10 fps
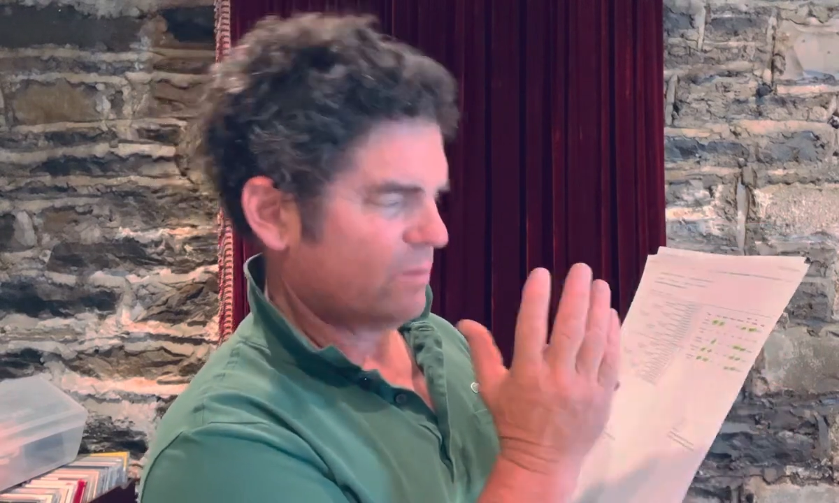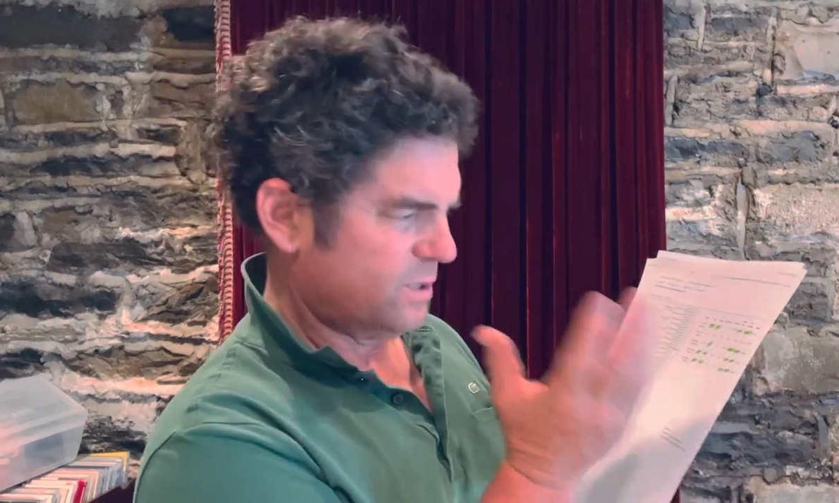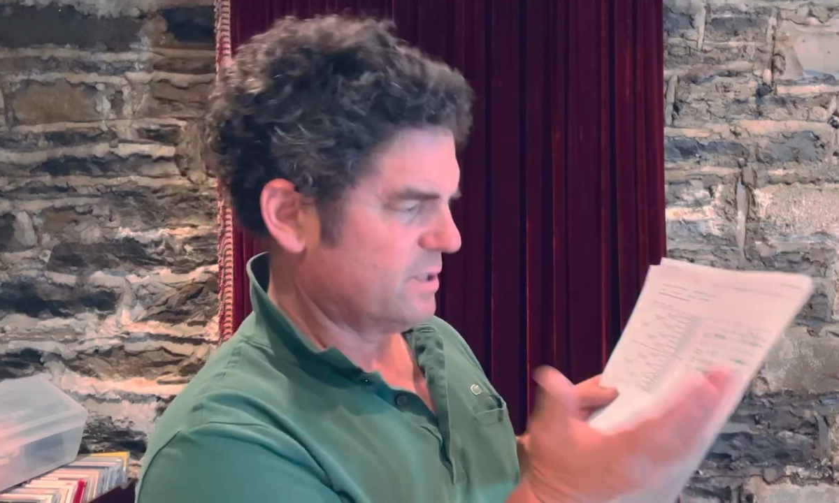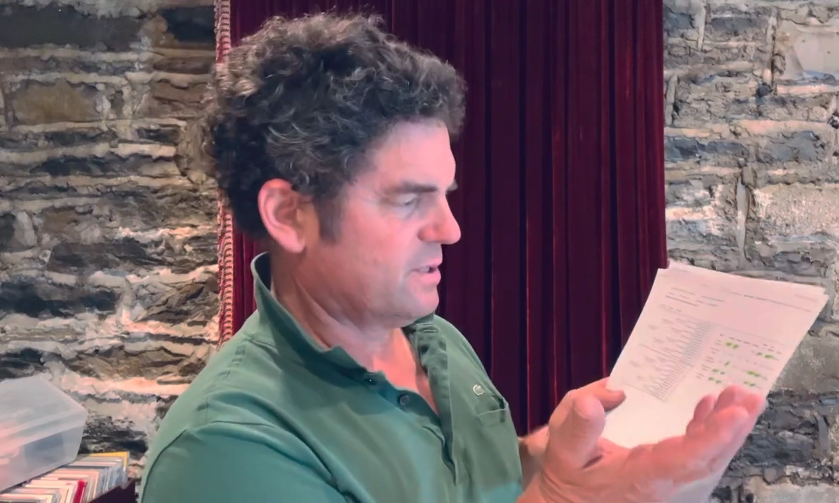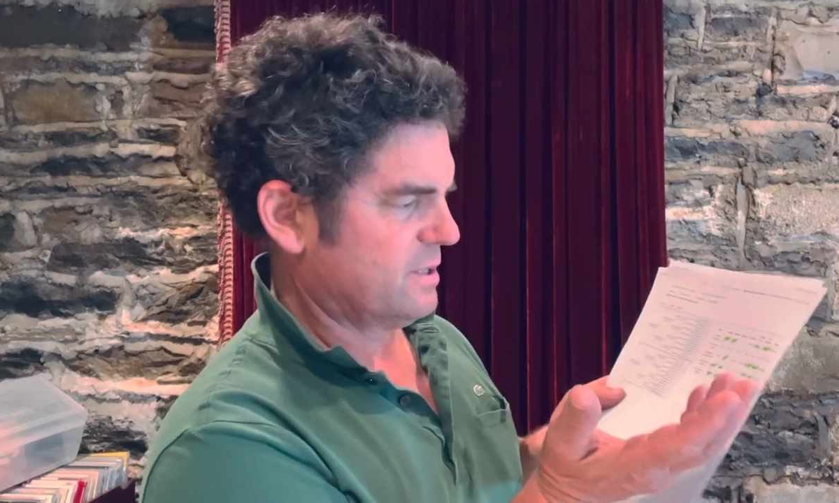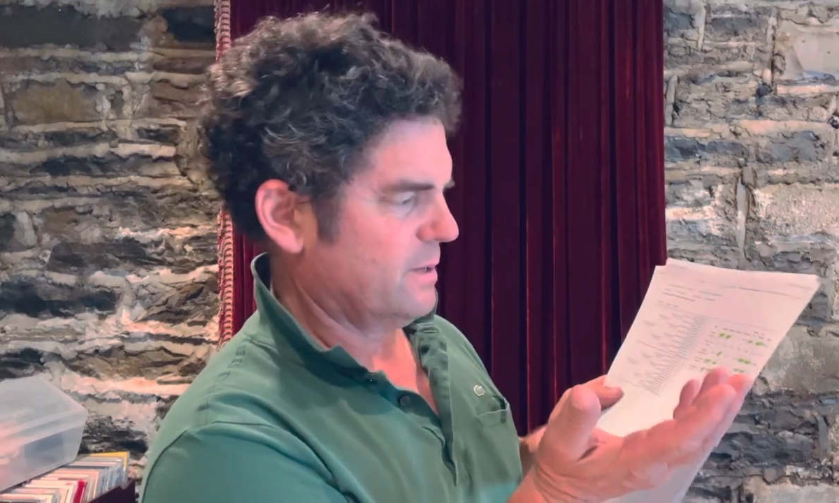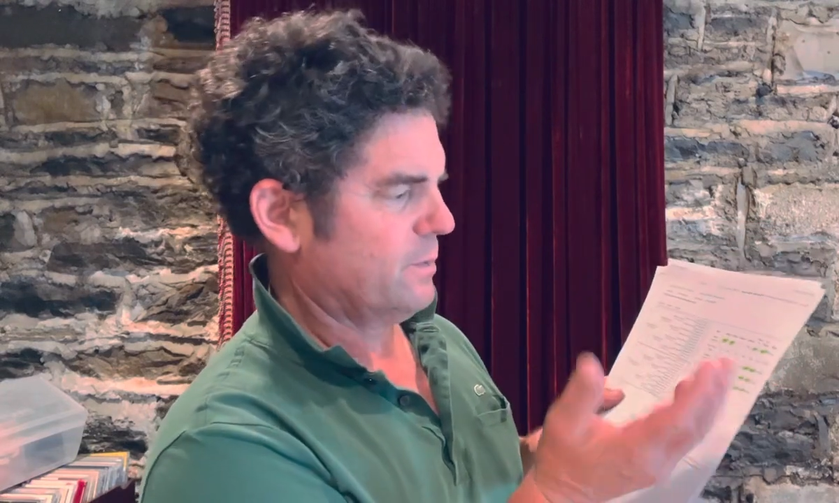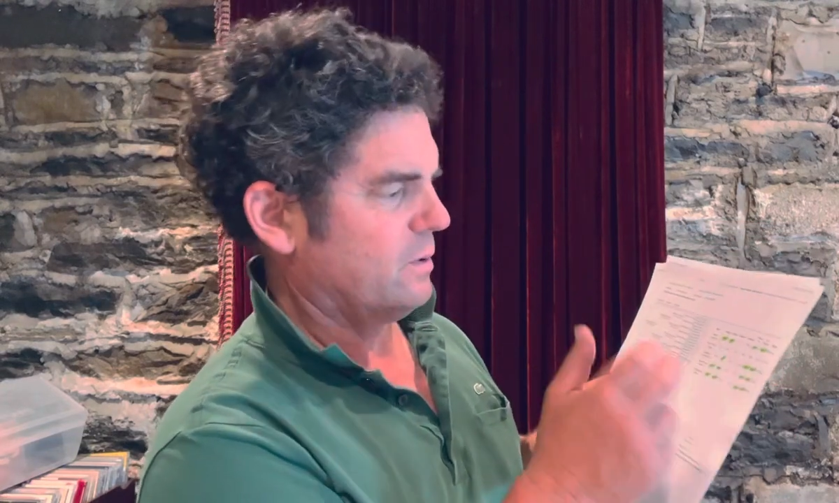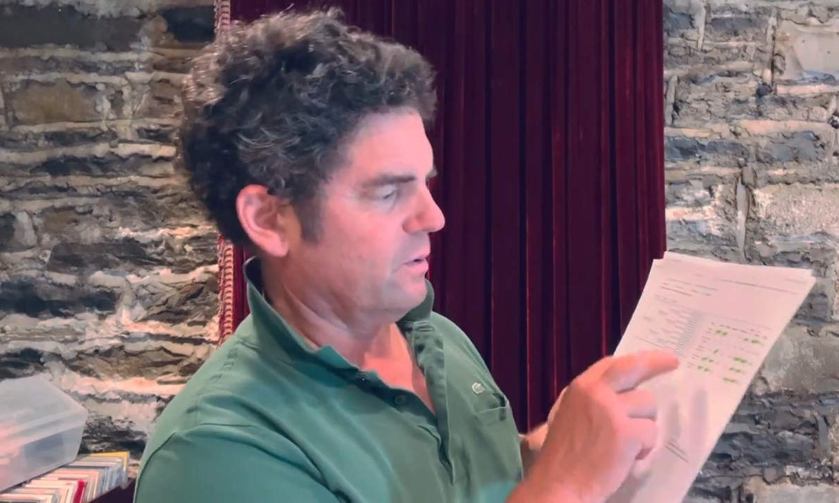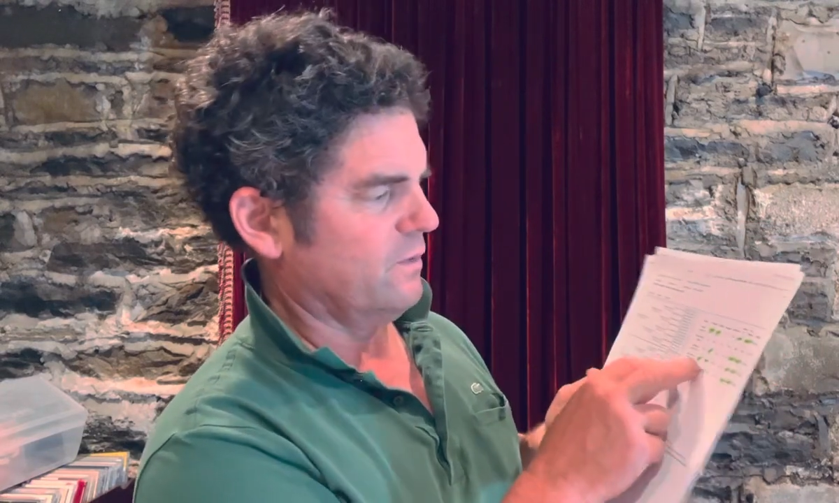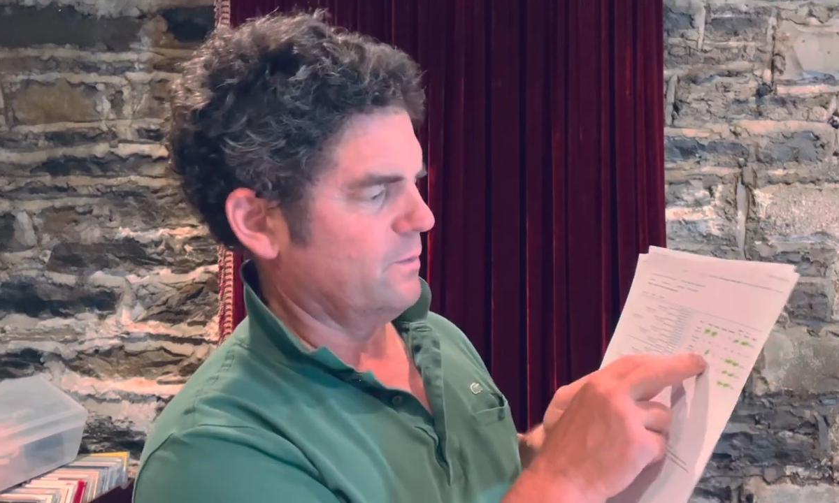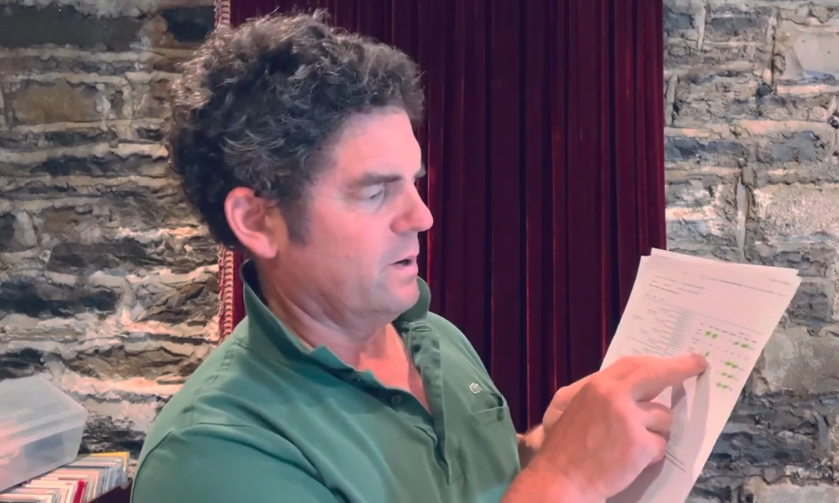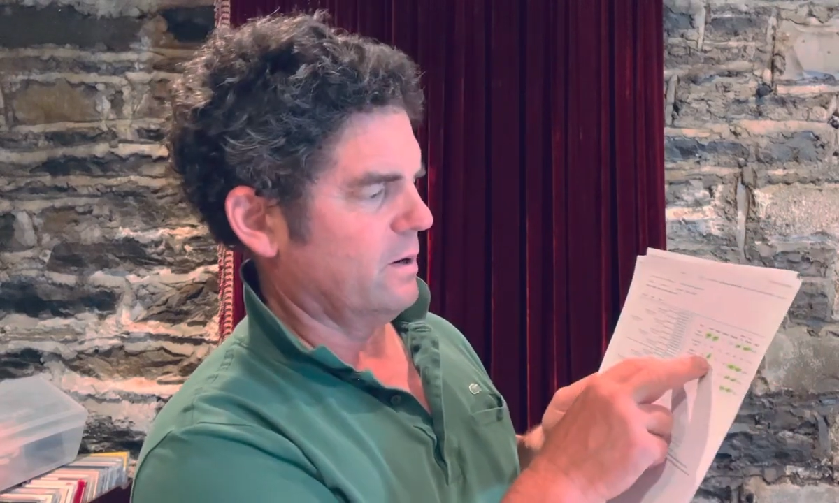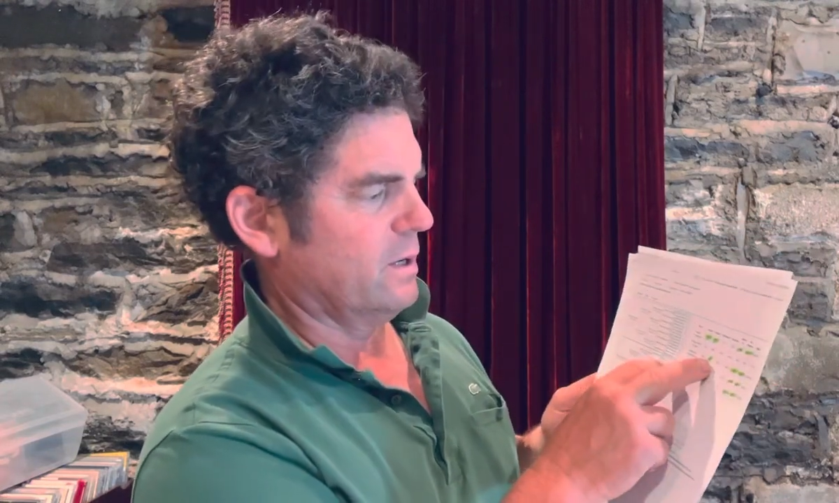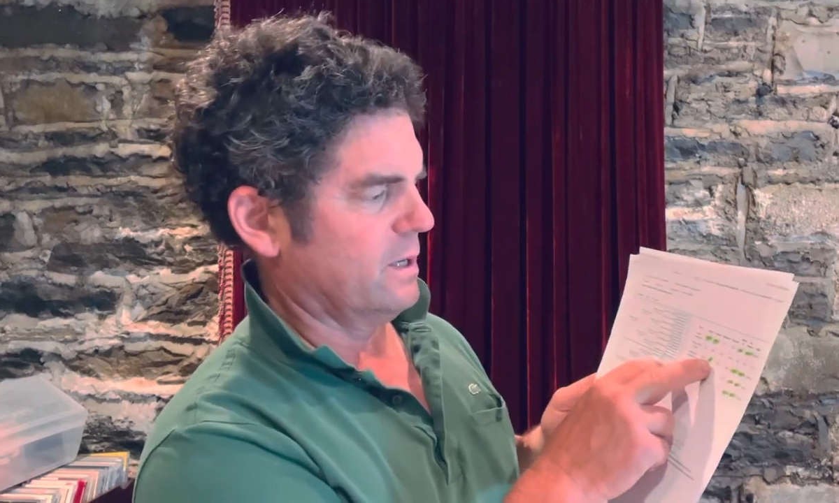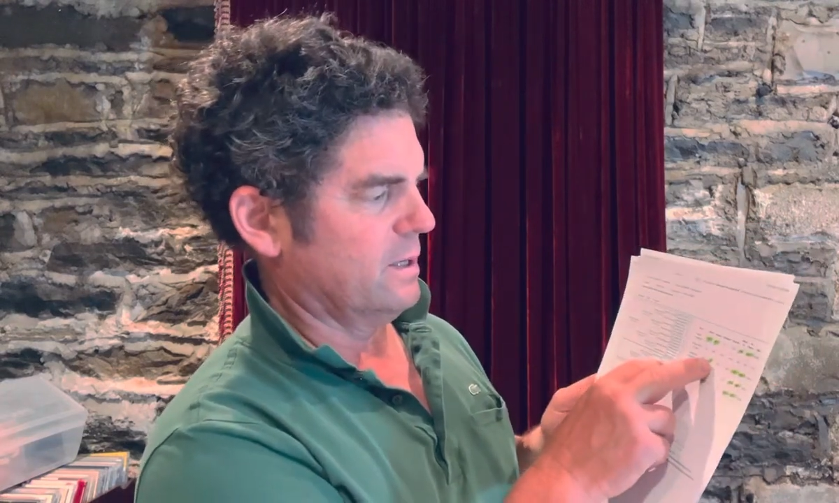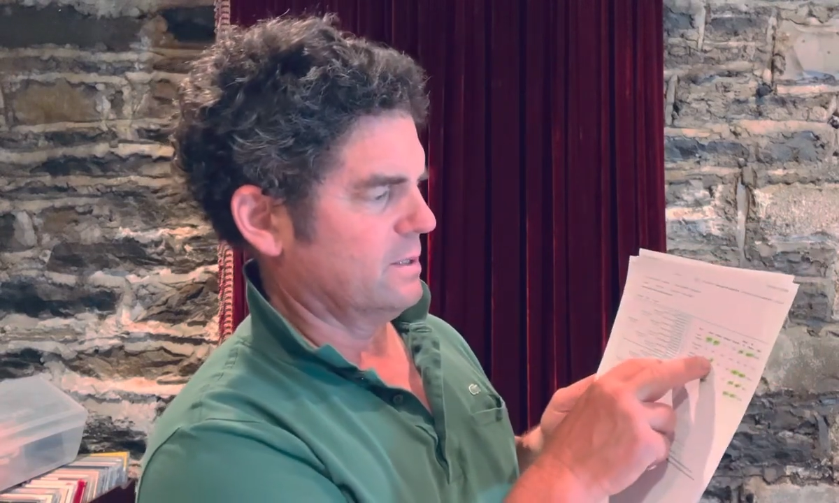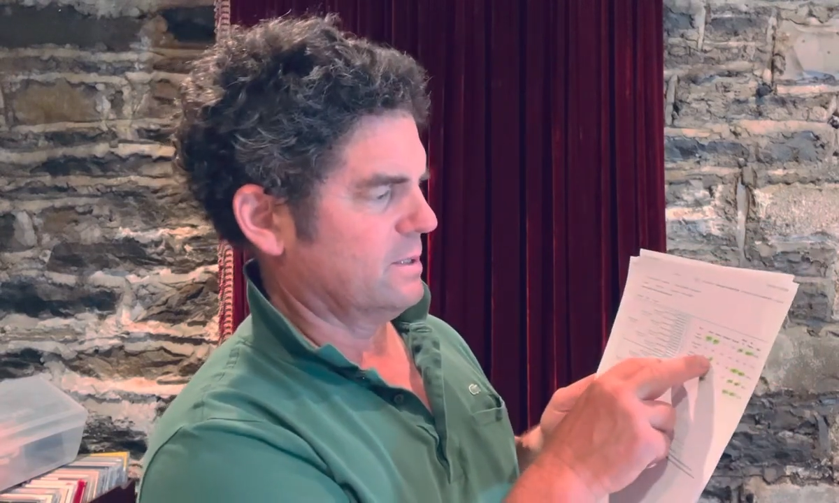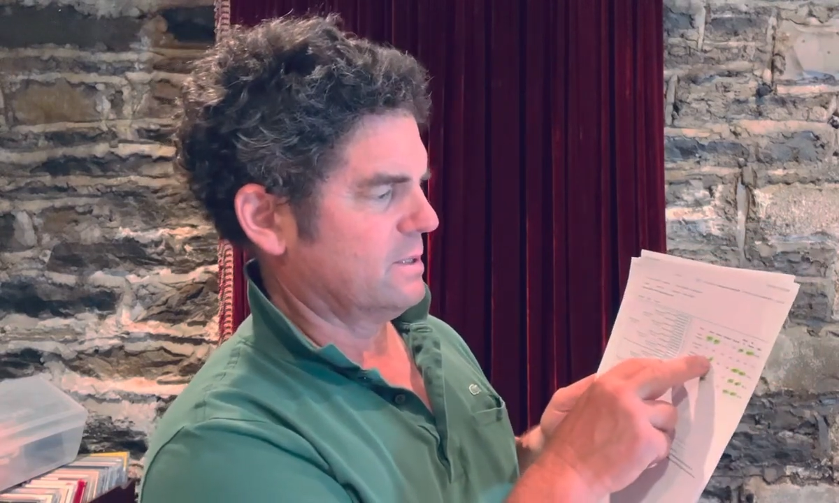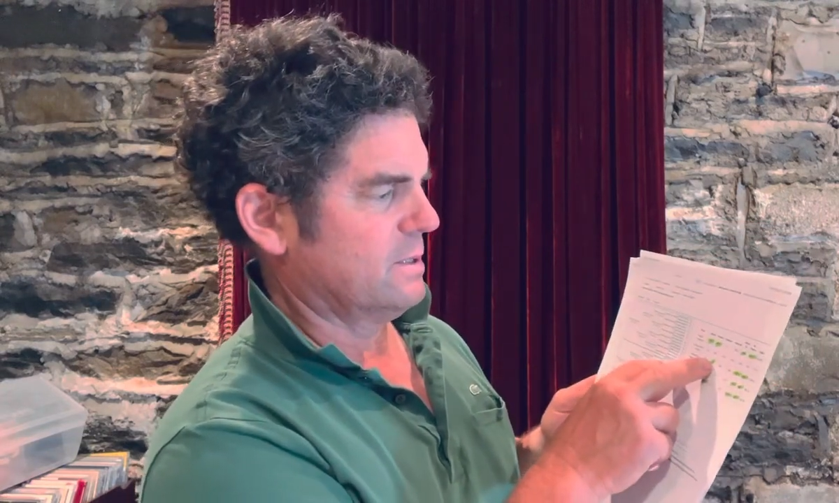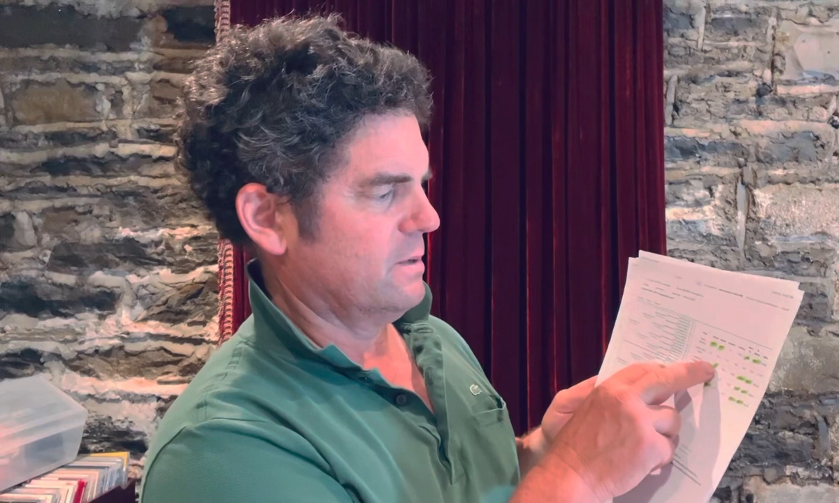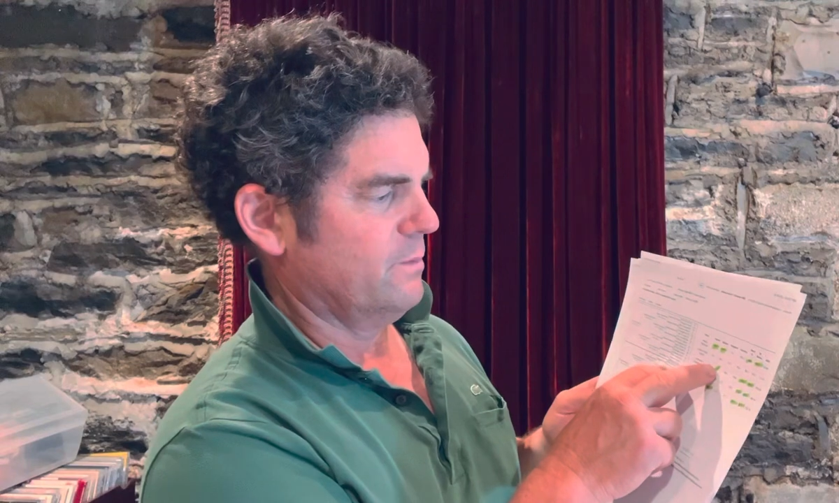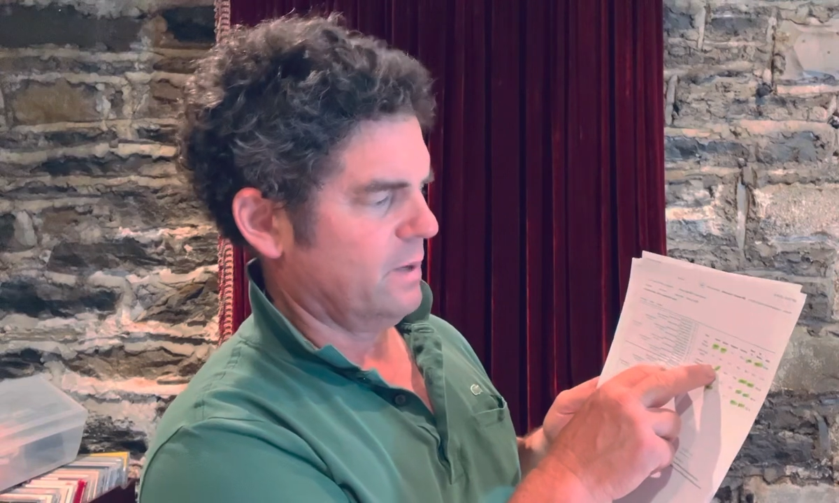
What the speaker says: which is typical of Americans,